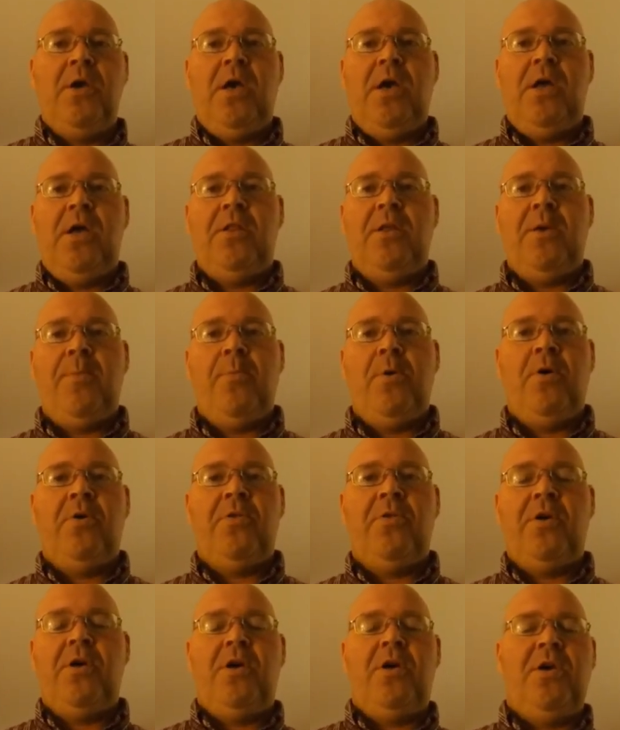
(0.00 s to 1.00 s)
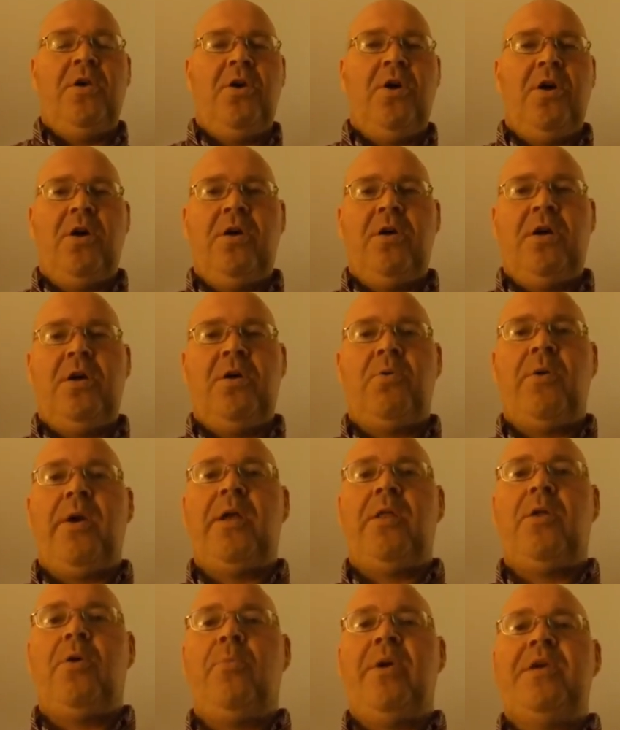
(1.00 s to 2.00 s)
and they mow the yard on a
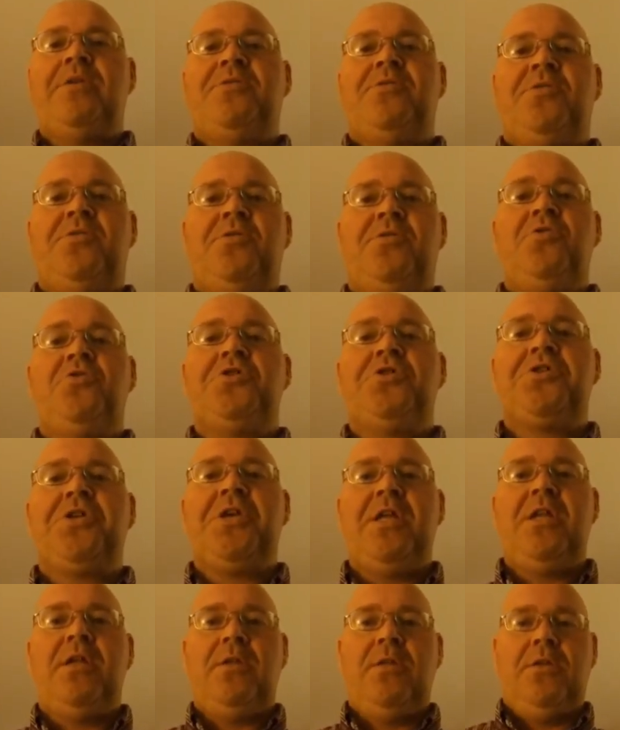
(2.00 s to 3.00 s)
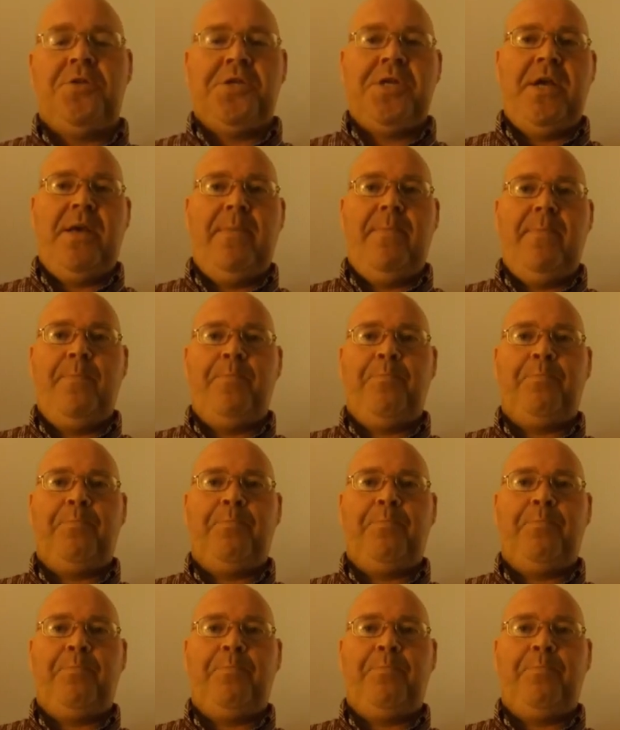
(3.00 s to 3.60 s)
regular basis. So you just get it into shape.